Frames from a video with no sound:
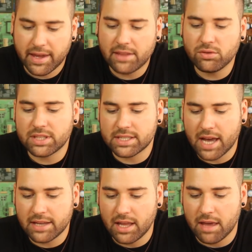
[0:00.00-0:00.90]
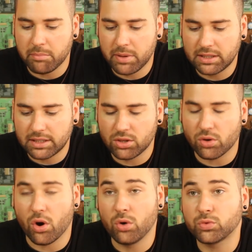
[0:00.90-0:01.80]
Can you design and build
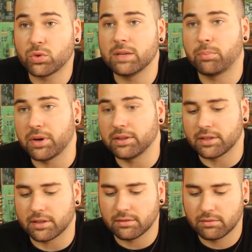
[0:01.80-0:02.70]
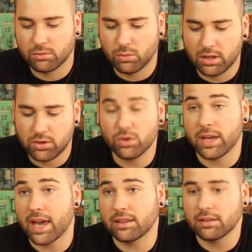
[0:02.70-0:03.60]
your own 3D printer? Well, you
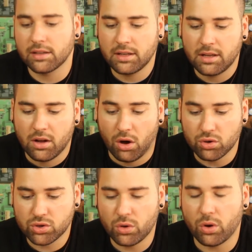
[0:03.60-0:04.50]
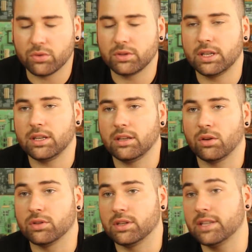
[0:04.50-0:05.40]
can. Also on the
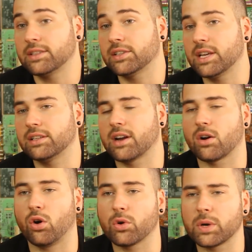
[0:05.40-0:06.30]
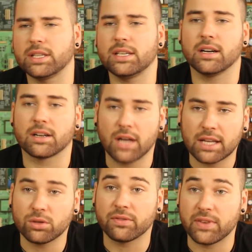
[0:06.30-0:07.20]
internet there are already a
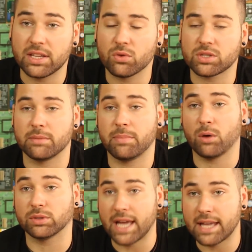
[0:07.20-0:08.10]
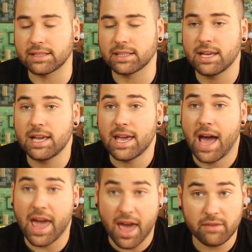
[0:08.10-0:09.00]
lot of videos about that.
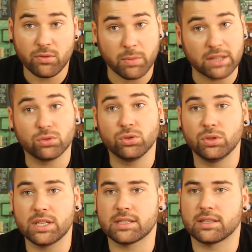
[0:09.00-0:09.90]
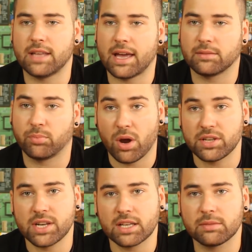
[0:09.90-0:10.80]
I have on my to-do list that
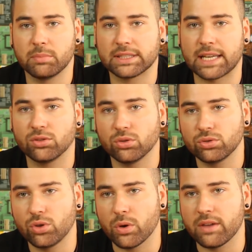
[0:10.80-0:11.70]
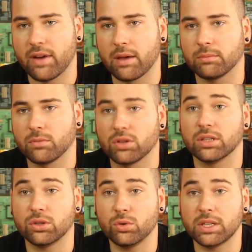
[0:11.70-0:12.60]
project, but I don't know if I'm
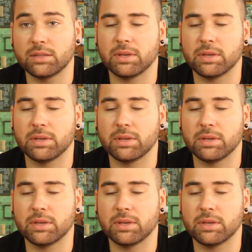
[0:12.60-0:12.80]
gonna do it